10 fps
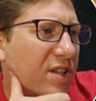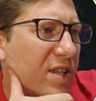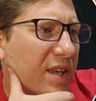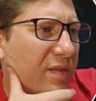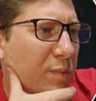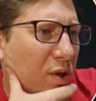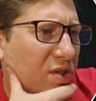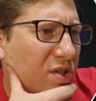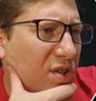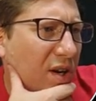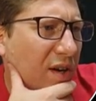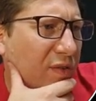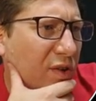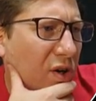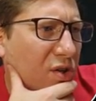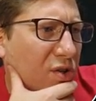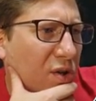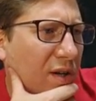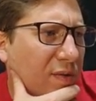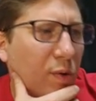that give bonuses off of card
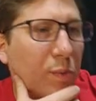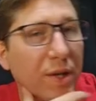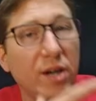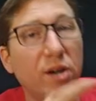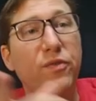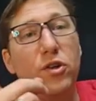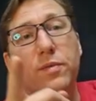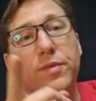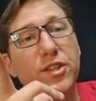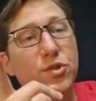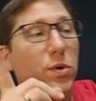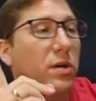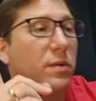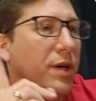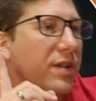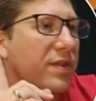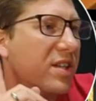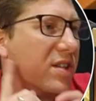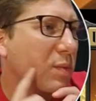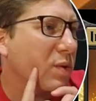draw that will be helpful as well, but
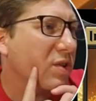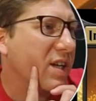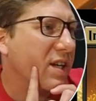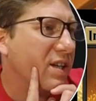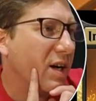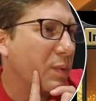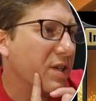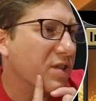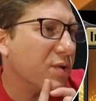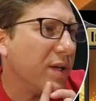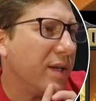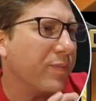that's once again not what I was doing.